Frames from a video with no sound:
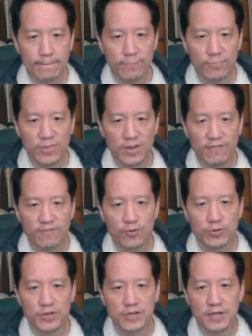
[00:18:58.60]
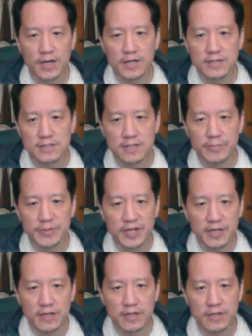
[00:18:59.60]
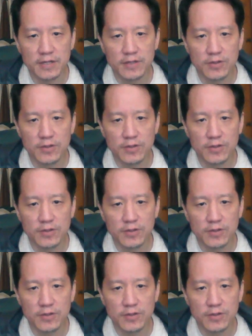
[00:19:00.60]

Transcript: therefore, the 9 is eliminated in the